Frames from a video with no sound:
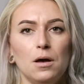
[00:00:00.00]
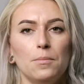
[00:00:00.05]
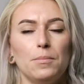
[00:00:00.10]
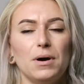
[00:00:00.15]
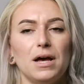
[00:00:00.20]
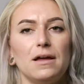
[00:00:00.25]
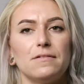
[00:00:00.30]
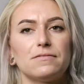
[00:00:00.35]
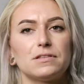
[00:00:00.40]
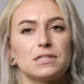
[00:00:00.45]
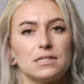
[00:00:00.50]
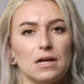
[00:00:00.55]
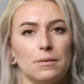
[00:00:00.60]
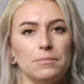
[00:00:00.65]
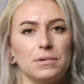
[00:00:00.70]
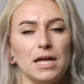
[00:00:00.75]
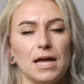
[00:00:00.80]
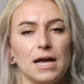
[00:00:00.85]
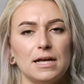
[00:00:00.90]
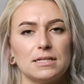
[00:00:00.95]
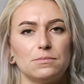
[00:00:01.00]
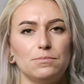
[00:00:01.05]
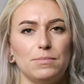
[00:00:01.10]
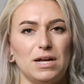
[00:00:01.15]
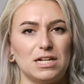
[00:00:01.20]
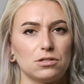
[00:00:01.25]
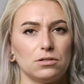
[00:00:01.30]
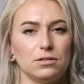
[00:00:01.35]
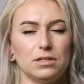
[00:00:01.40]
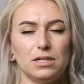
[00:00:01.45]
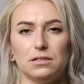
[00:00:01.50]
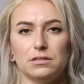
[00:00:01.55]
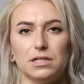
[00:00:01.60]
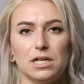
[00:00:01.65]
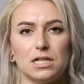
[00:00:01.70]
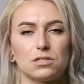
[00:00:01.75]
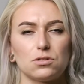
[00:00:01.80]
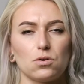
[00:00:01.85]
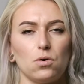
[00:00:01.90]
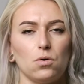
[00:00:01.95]
But if somebody has mental
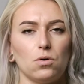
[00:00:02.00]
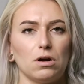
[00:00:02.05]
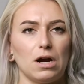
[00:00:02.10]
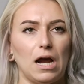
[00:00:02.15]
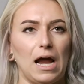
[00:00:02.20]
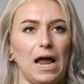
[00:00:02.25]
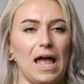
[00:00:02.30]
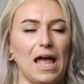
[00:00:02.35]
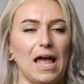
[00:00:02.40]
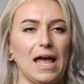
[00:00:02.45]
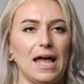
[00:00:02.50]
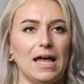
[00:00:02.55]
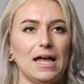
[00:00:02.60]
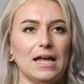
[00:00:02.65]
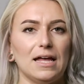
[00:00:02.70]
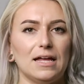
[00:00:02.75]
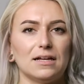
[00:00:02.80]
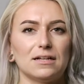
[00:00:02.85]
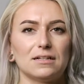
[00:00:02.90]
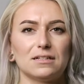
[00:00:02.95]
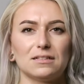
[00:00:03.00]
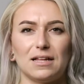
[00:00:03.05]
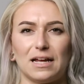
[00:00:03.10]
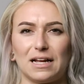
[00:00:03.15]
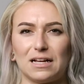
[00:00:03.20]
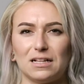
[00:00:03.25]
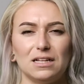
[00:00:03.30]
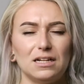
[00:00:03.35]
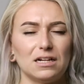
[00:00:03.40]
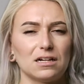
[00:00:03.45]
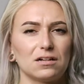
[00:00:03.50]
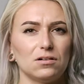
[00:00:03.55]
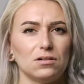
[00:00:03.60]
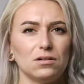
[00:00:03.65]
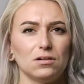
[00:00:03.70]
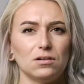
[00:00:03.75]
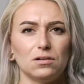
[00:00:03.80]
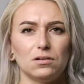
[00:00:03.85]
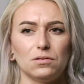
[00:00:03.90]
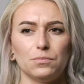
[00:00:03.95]
illness or a
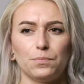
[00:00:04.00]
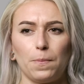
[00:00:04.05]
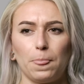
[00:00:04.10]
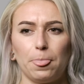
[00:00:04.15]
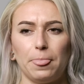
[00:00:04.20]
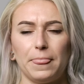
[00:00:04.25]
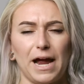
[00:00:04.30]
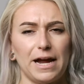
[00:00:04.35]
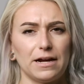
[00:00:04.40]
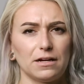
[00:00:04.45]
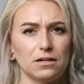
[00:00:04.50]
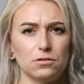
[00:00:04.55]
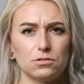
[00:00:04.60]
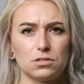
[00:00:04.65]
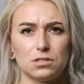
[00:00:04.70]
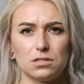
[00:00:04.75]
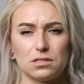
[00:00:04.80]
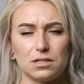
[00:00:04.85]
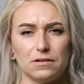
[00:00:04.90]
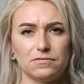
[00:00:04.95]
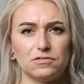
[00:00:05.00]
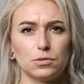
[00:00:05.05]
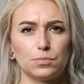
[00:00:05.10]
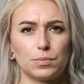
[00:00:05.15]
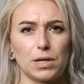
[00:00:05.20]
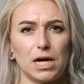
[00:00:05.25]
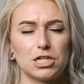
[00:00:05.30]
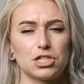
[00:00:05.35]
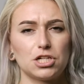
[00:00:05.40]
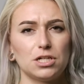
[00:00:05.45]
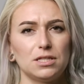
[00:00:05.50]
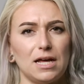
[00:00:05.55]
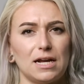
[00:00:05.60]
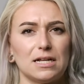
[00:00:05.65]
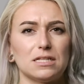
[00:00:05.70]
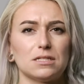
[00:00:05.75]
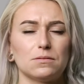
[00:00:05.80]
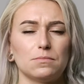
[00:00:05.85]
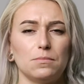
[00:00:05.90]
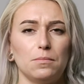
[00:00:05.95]
clinical diagnosis of depression that
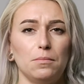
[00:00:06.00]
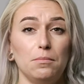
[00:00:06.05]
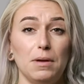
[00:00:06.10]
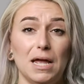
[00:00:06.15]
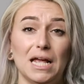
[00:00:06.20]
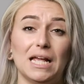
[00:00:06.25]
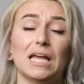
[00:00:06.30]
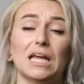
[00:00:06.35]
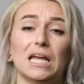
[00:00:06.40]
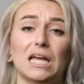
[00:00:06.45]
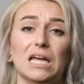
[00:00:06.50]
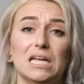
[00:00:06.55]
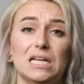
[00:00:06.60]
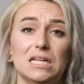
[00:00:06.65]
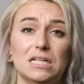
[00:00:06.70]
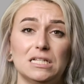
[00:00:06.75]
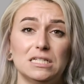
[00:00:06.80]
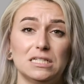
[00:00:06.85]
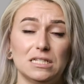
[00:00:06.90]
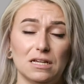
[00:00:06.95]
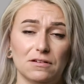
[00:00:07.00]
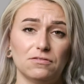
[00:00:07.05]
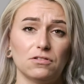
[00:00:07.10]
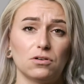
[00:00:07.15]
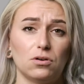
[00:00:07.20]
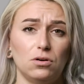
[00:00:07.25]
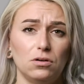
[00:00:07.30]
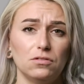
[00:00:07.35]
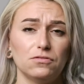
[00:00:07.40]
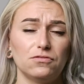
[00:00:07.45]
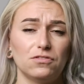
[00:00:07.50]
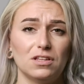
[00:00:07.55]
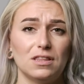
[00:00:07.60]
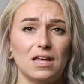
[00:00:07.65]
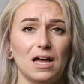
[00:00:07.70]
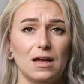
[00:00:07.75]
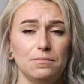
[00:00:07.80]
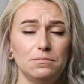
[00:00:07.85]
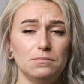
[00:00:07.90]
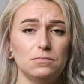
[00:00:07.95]
is making it difficult for
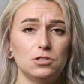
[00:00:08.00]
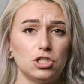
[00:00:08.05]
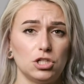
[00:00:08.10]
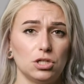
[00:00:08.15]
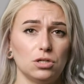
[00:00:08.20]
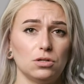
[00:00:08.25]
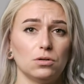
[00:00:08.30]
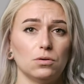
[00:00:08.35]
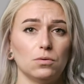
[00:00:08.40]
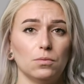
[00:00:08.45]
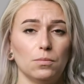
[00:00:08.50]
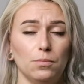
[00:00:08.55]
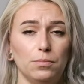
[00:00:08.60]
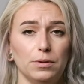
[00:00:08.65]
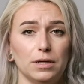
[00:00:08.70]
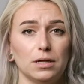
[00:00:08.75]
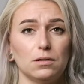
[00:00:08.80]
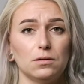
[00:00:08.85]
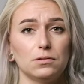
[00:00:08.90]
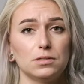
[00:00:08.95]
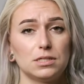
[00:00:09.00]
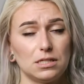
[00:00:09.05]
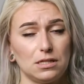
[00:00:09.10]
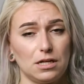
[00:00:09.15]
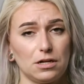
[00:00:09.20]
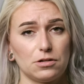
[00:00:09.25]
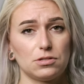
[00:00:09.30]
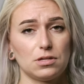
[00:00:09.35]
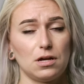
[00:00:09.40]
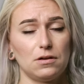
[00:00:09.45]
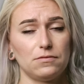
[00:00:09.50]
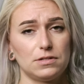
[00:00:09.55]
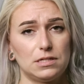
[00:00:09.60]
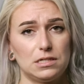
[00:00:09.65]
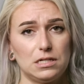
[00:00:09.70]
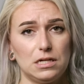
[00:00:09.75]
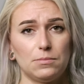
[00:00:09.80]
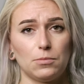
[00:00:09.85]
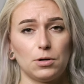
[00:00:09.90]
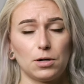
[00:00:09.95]
them to build their
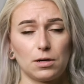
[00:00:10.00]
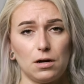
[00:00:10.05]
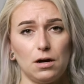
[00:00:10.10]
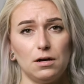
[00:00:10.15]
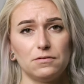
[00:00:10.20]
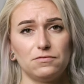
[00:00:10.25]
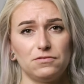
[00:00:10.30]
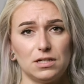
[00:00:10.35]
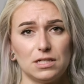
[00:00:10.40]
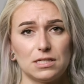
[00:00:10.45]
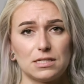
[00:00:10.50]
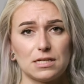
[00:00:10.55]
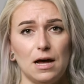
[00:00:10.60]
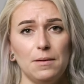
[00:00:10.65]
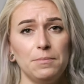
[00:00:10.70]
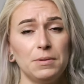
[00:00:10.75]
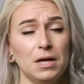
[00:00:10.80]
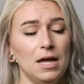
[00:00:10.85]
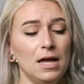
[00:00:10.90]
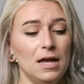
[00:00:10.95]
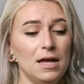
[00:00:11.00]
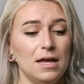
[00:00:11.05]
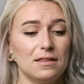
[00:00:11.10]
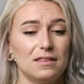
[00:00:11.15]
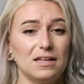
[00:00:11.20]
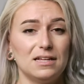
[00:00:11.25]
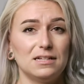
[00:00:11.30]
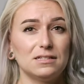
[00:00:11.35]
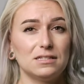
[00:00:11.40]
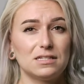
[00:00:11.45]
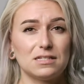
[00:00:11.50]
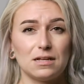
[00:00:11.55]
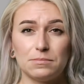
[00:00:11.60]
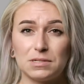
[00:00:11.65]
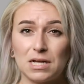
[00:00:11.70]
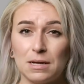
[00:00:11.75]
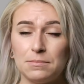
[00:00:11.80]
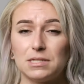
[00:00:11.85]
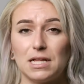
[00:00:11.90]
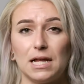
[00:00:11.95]
self-esteem or confidence up, then
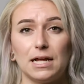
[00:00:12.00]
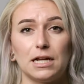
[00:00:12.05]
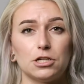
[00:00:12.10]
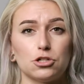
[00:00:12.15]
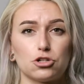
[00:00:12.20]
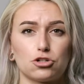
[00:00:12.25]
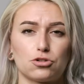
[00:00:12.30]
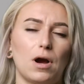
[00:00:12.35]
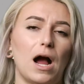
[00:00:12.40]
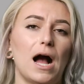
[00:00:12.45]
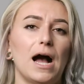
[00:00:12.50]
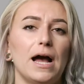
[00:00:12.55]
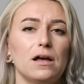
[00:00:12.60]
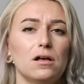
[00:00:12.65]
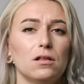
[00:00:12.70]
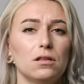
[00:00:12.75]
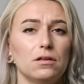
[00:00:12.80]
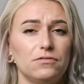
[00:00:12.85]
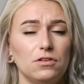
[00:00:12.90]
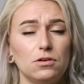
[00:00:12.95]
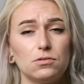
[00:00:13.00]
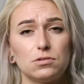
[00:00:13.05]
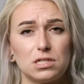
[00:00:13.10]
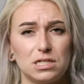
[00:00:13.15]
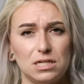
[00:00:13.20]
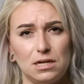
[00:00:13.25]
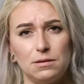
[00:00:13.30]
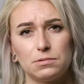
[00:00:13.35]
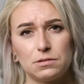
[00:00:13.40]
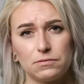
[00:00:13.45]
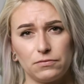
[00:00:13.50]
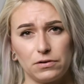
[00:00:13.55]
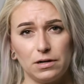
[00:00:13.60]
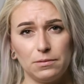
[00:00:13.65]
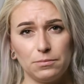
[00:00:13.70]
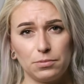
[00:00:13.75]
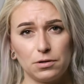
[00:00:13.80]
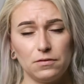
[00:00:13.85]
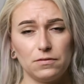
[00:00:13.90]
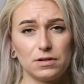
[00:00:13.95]
sometimes they can try all of those tips for
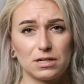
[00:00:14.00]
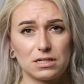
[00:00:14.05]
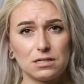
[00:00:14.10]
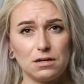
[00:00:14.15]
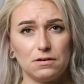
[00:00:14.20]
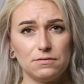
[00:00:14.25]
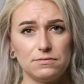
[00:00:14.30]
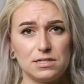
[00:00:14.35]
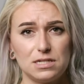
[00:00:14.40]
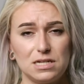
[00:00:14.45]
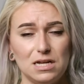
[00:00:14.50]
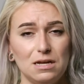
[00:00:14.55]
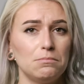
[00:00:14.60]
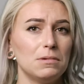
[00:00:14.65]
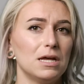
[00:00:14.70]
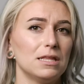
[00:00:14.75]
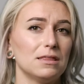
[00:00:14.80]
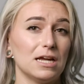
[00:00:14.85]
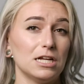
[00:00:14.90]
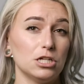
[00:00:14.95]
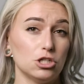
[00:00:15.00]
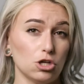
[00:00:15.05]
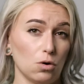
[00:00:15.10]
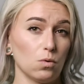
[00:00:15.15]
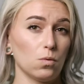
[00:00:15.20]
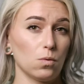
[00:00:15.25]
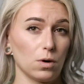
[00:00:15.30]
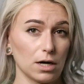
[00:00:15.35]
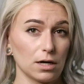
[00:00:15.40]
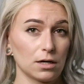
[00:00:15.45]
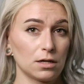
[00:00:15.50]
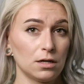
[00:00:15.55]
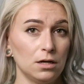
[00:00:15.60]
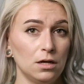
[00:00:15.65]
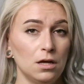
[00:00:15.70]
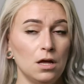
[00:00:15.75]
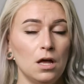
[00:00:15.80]
improving self-esteem and they don't work.